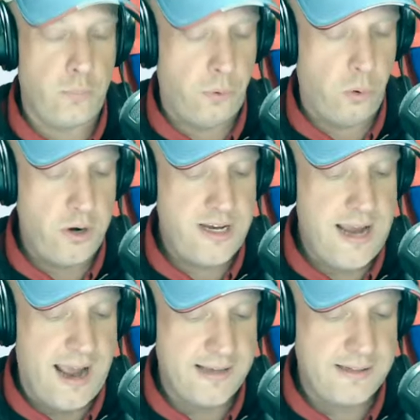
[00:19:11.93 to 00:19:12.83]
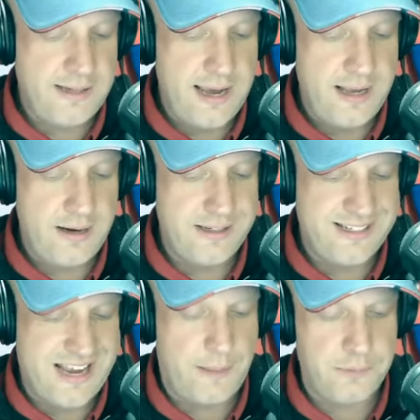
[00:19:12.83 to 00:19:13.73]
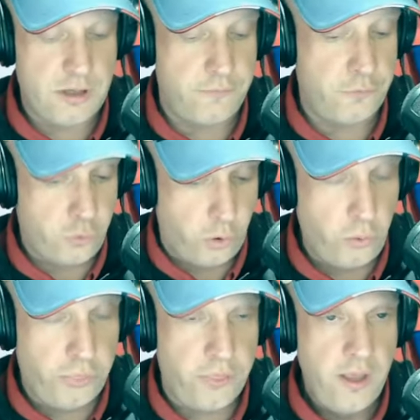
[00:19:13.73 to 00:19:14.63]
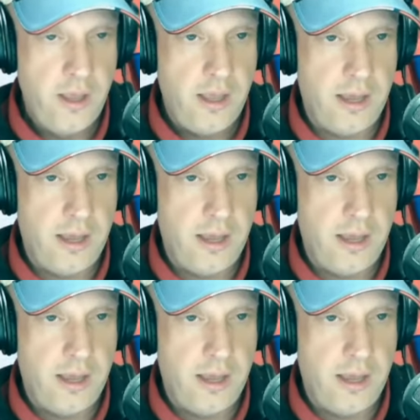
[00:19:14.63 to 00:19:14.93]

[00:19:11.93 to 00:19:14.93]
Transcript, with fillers: report, he has taken steps of growth.